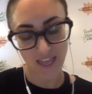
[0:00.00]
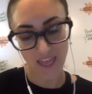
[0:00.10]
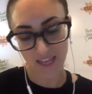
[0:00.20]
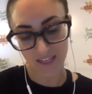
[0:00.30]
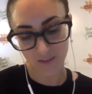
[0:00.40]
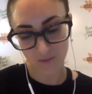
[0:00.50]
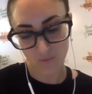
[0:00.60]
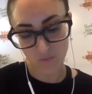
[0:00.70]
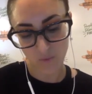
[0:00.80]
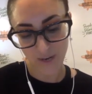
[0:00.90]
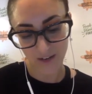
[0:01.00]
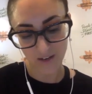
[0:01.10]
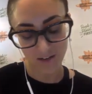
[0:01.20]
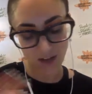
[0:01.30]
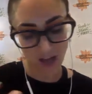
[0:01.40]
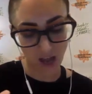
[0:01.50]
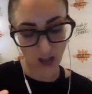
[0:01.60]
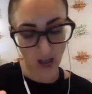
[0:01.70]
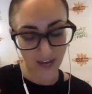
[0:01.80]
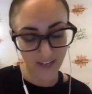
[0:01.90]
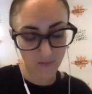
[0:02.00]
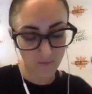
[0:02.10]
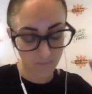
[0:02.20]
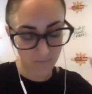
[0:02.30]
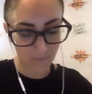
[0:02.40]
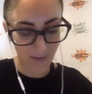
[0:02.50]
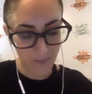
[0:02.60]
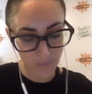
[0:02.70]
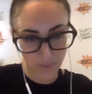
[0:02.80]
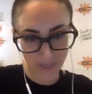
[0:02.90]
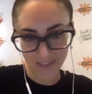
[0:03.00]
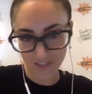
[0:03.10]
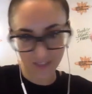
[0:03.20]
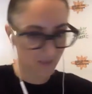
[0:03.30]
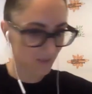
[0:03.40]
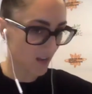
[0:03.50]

And where my brain just